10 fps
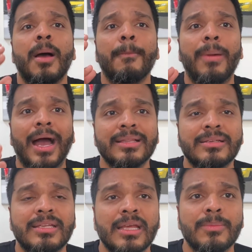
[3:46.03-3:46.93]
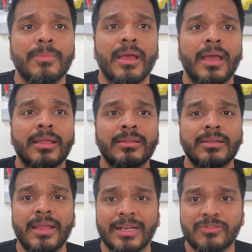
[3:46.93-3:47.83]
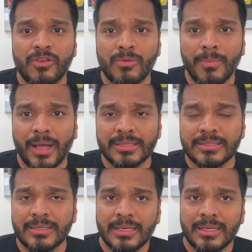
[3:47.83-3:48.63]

by the team in the next few months.